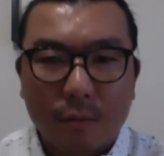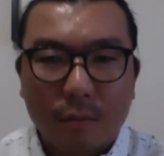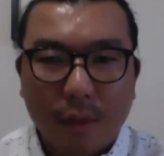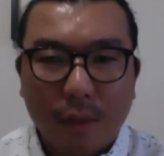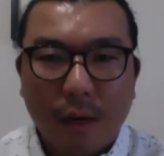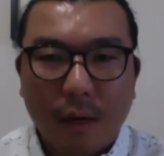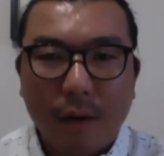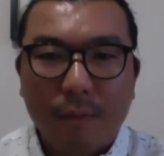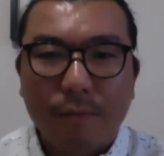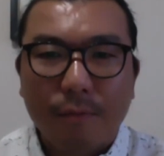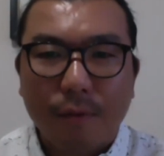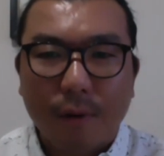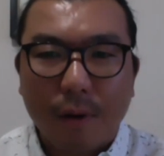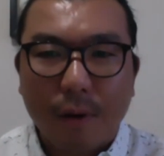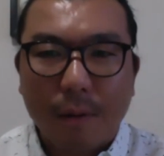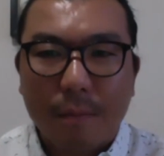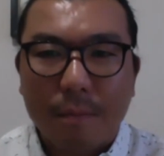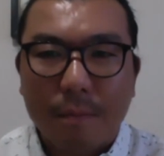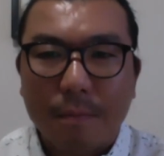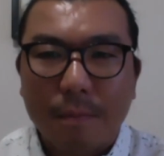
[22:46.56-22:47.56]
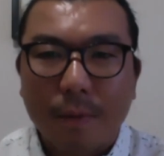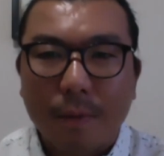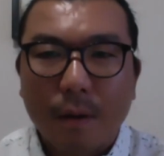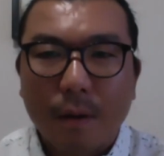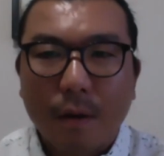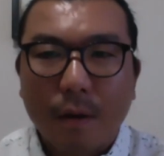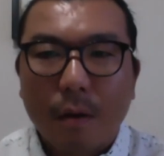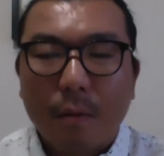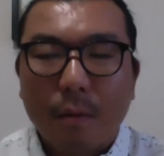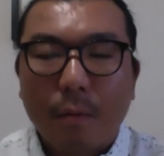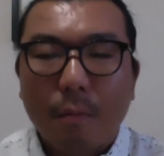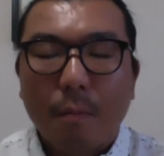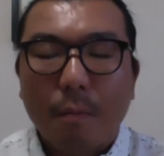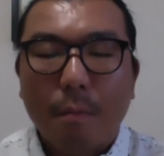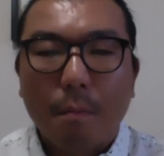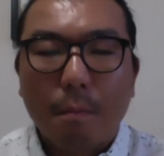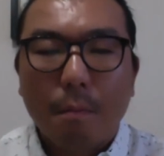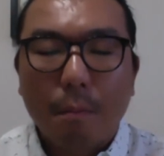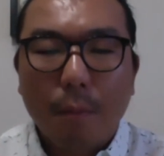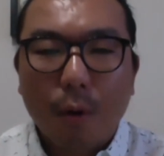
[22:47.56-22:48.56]
come from
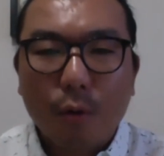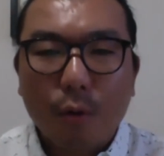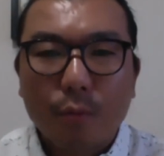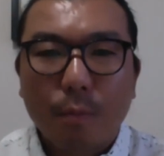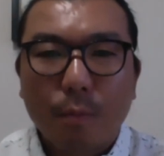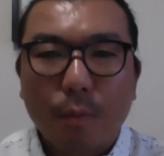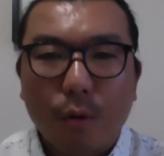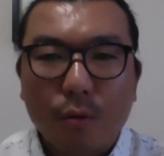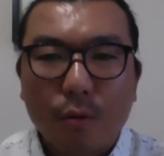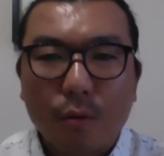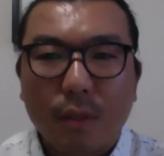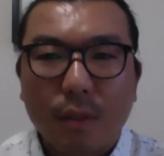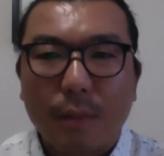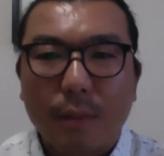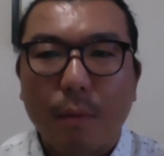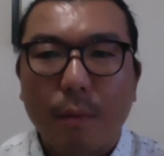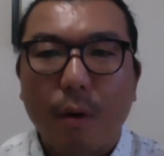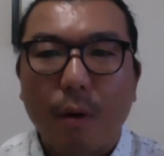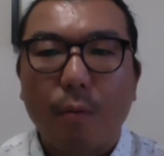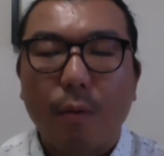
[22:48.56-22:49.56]
mostly